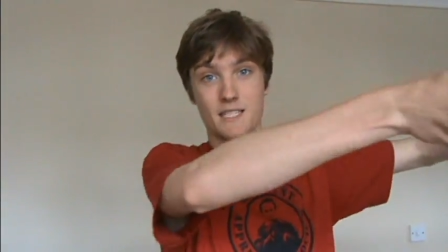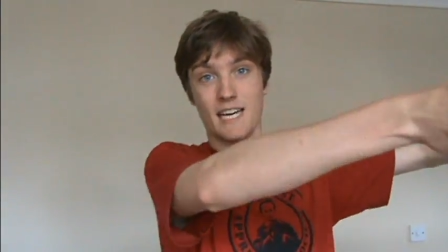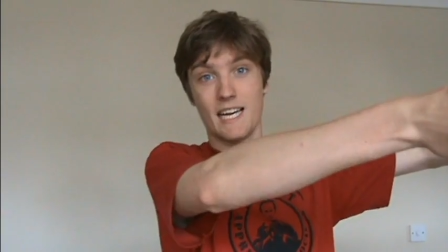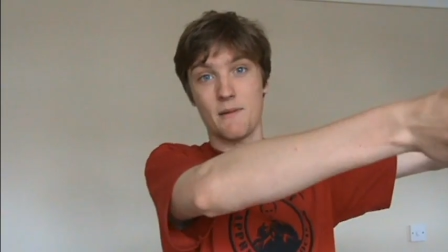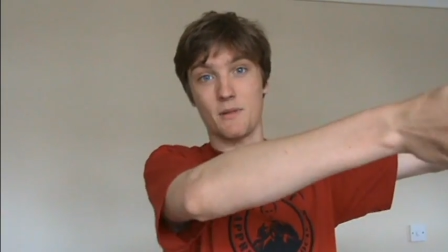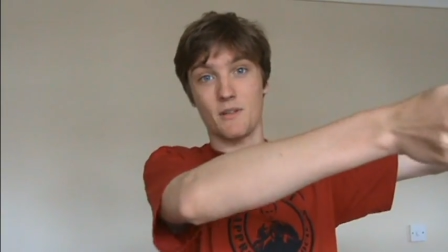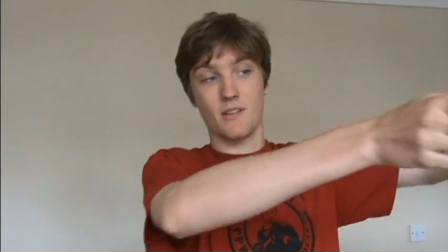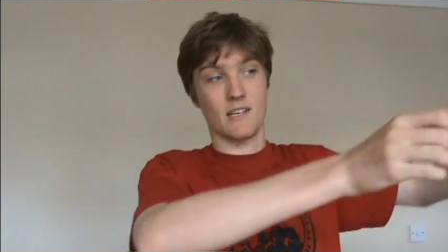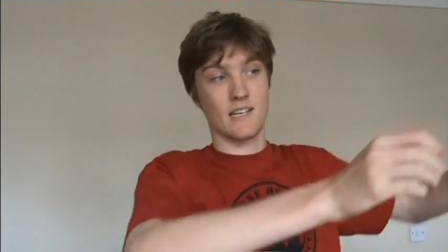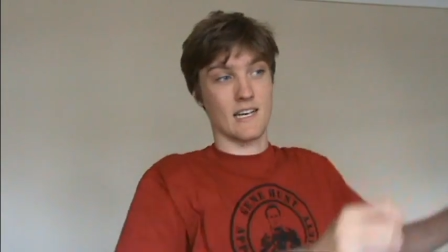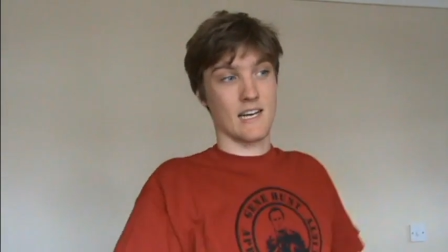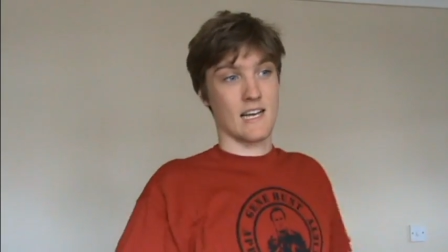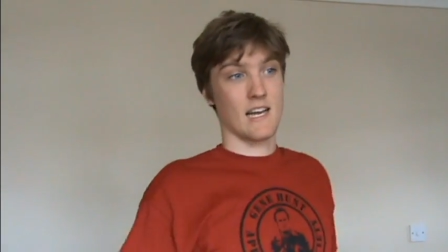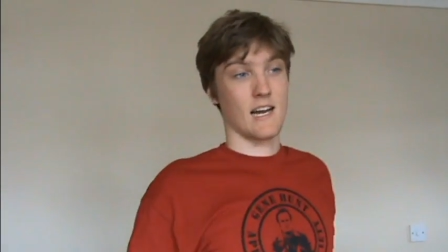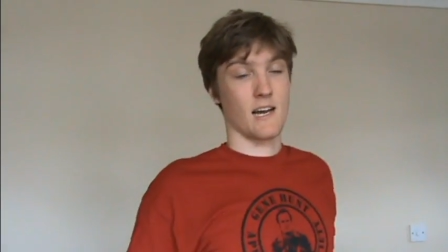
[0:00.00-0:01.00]
table.
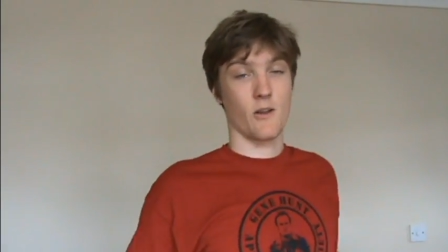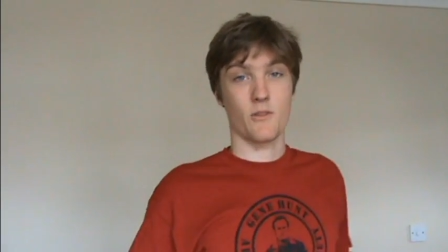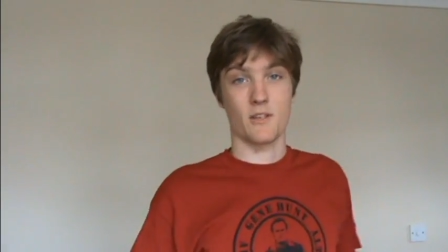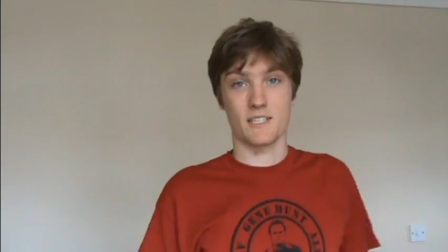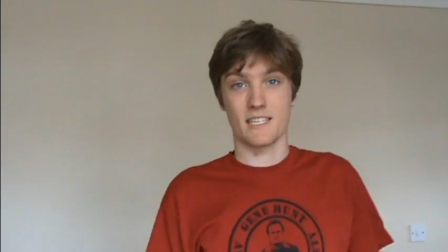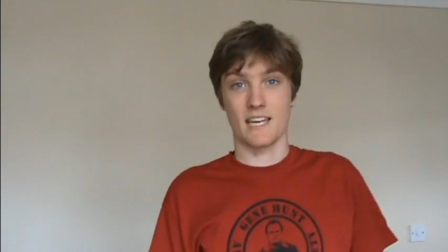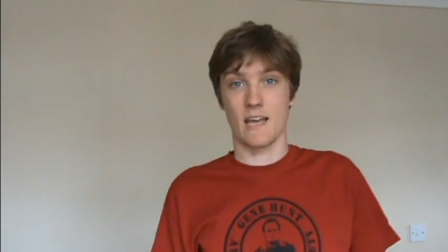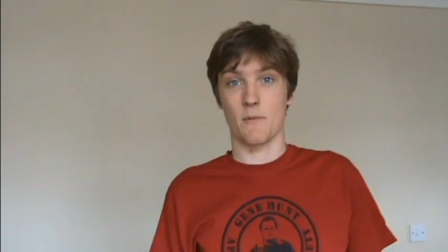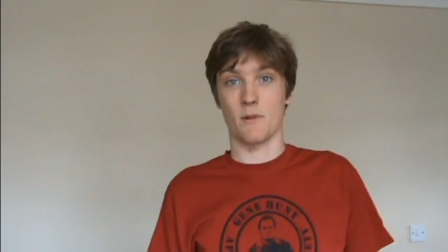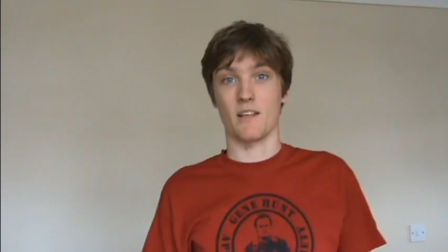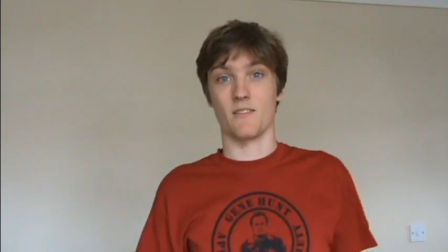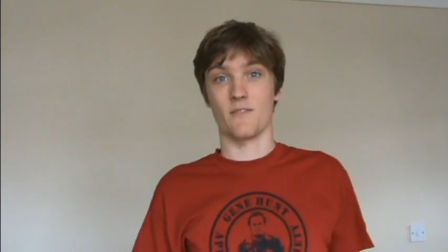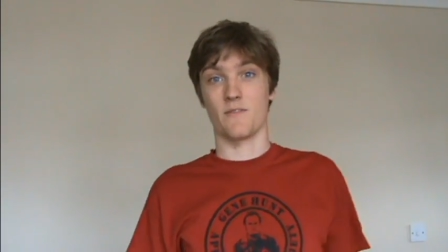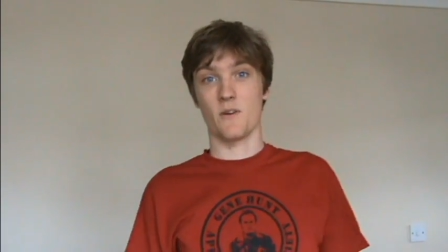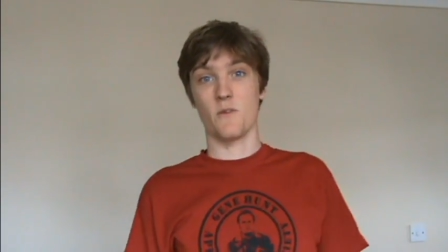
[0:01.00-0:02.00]
And on this table
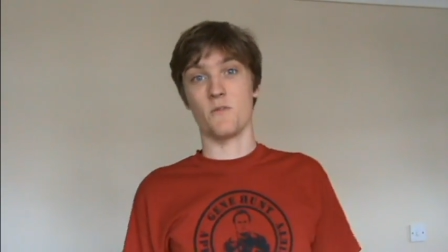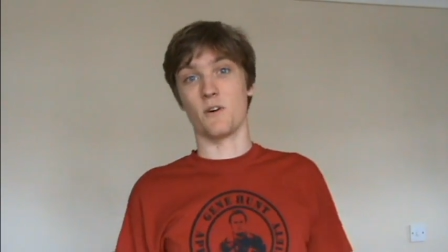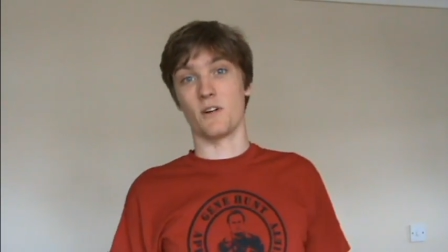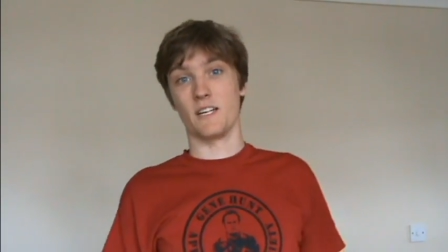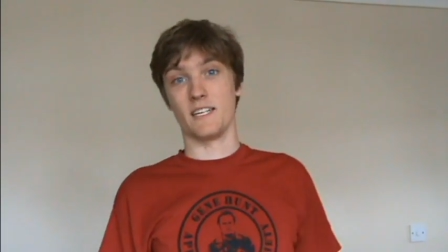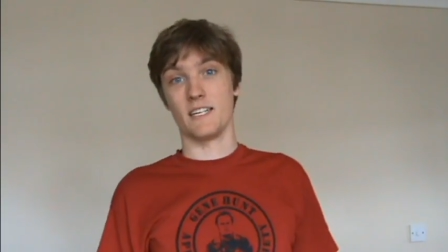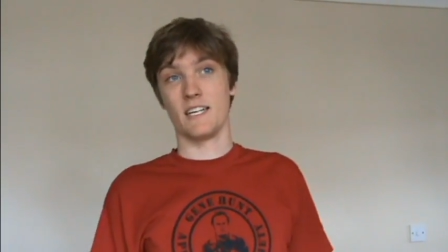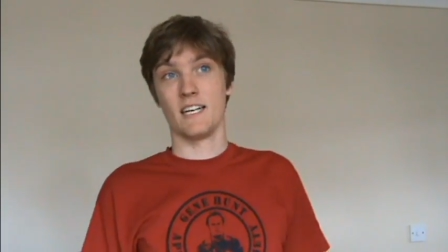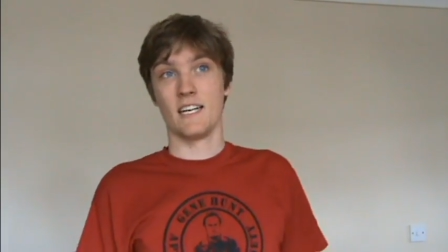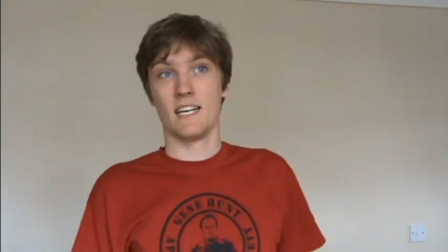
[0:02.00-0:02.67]
had food on it.